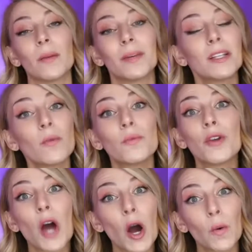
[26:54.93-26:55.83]
We don't
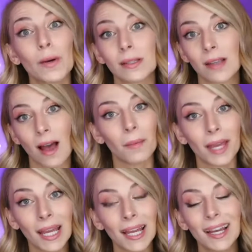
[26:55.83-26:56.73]
know what's
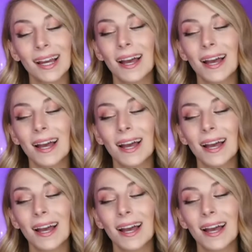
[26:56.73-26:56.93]
coming,